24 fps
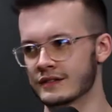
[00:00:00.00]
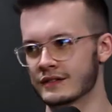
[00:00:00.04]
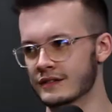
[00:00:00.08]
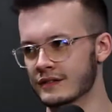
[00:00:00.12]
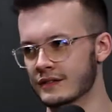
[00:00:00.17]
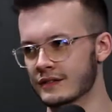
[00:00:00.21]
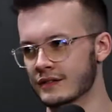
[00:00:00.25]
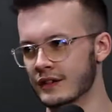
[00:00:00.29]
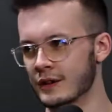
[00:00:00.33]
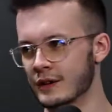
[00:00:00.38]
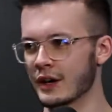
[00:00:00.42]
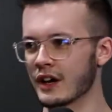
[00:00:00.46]

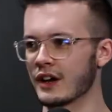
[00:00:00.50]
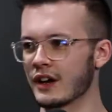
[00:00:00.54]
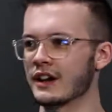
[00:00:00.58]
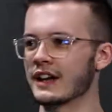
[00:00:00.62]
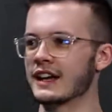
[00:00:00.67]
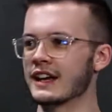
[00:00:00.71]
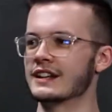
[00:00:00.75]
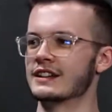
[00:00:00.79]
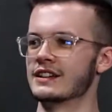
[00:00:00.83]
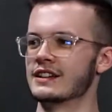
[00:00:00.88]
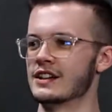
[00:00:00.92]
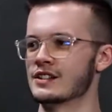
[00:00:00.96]
where am I going to
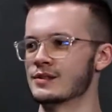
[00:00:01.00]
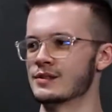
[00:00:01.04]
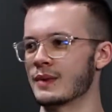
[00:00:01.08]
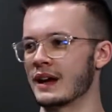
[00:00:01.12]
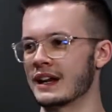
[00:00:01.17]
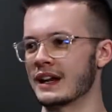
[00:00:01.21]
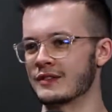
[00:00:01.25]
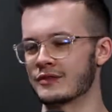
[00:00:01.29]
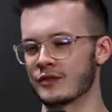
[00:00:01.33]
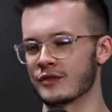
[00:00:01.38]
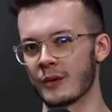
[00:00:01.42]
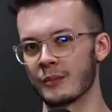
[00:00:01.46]
get this money
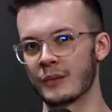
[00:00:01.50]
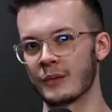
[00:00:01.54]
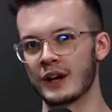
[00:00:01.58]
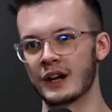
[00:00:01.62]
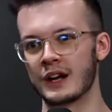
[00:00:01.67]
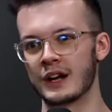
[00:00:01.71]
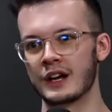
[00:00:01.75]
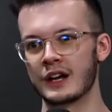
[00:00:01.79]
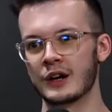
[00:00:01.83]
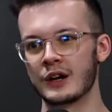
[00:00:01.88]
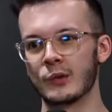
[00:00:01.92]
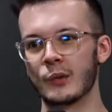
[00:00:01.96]
from?
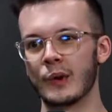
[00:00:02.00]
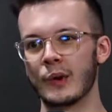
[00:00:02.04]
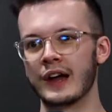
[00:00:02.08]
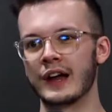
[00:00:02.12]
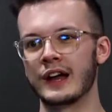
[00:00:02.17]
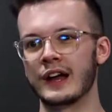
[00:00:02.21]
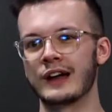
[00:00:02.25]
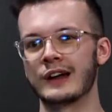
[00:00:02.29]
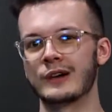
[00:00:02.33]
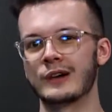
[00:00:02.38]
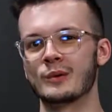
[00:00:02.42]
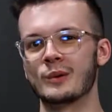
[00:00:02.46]

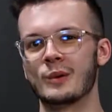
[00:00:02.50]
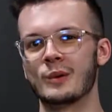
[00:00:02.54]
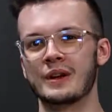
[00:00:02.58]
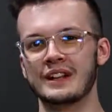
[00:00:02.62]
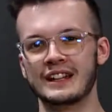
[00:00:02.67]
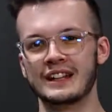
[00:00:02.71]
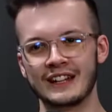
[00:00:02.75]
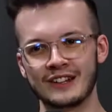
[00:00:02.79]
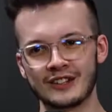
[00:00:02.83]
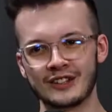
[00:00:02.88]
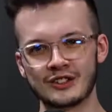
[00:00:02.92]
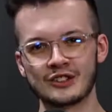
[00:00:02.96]
We
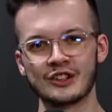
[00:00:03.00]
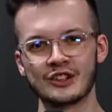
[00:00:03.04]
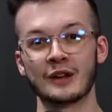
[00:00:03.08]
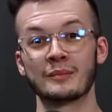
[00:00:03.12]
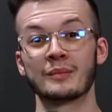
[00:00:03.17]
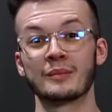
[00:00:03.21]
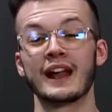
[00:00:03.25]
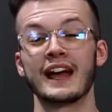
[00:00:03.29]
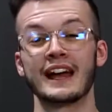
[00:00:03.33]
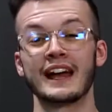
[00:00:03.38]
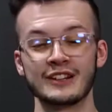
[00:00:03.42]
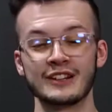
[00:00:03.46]
need to start planning